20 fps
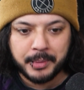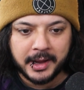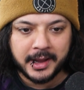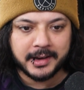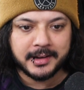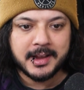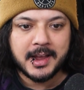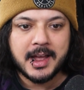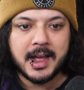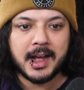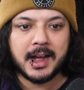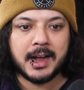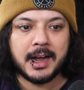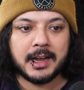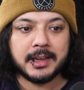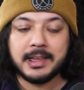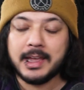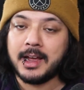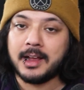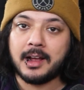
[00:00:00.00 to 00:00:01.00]
But
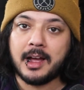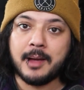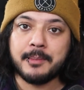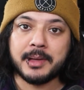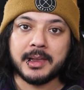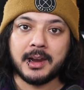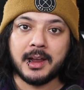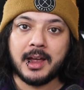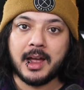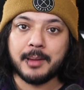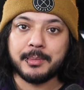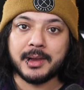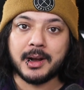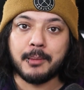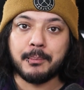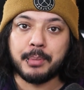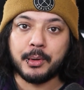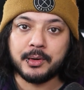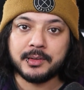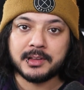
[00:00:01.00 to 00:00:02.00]
I'm gonna
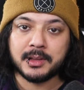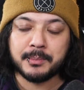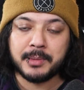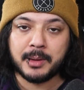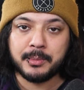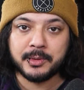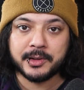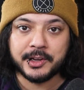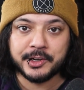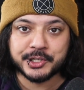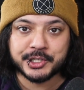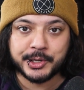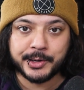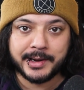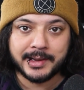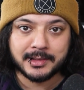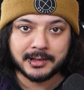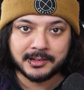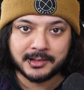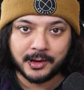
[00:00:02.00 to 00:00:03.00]
burst the bubble. I'm gonna show you
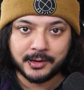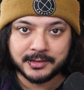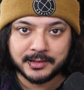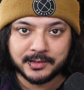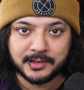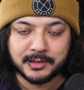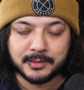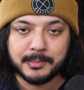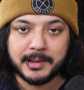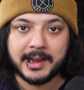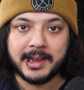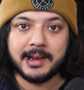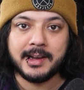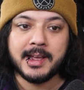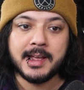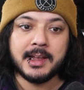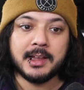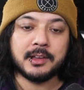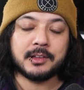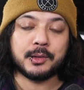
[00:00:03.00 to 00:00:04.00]
how the sausage is made.
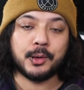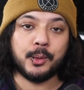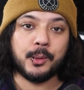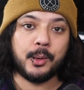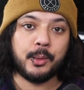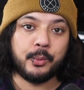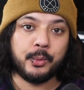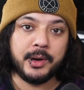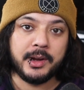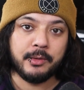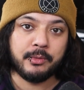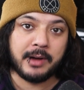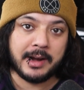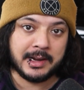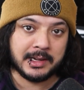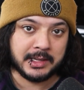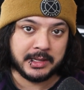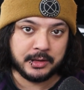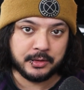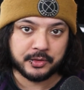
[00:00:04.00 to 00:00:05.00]
So
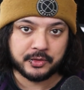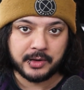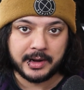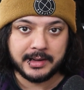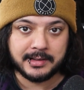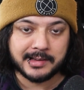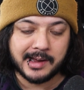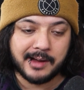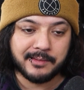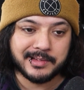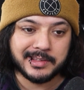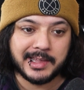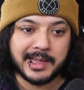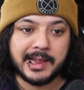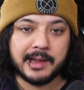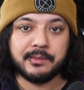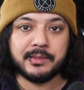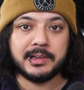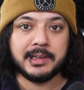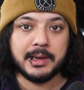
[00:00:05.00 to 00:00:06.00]
re-railing your trains after they
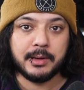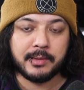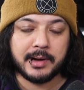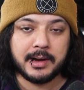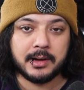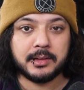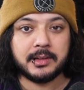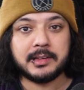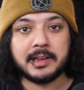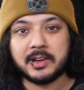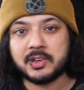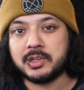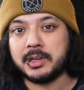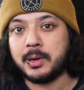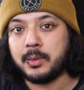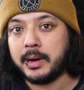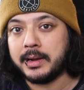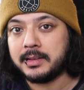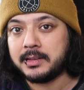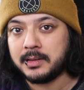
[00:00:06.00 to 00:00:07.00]
have derailed is actually
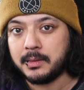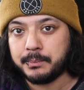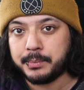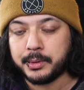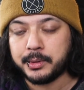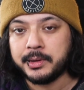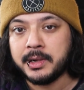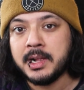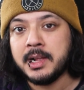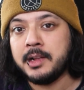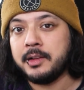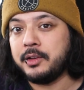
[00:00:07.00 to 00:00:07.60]
quite simple.